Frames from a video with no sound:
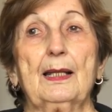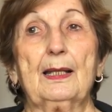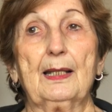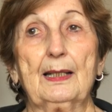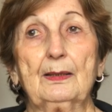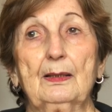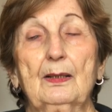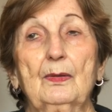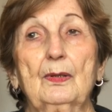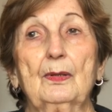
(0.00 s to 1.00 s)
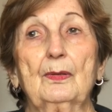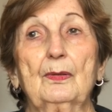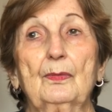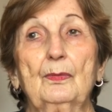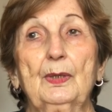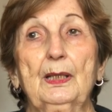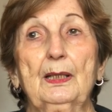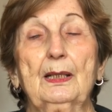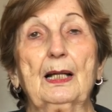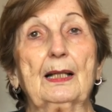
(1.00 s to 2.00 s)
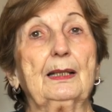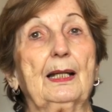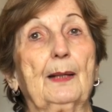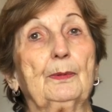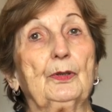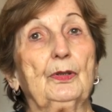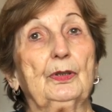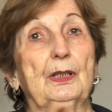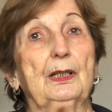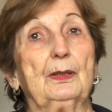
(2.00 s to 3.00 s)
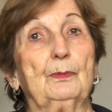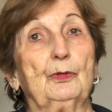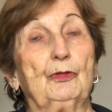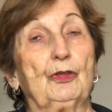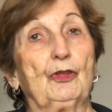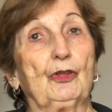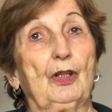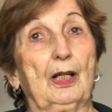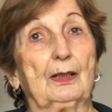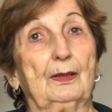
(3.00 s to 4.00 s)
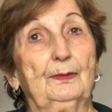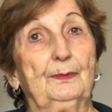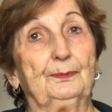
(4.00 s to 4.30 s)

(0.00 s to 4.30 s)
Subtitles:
then we got the opportunity to move to Chicago.